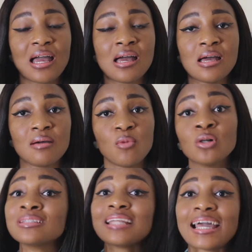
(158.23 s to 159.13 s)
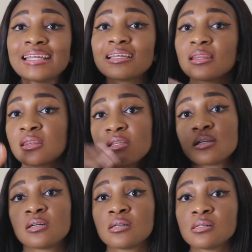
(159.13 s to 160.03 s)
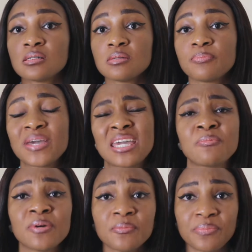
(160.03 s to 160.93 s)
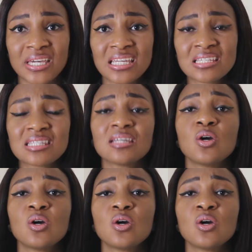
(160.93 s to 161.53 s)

unlike the paper-based,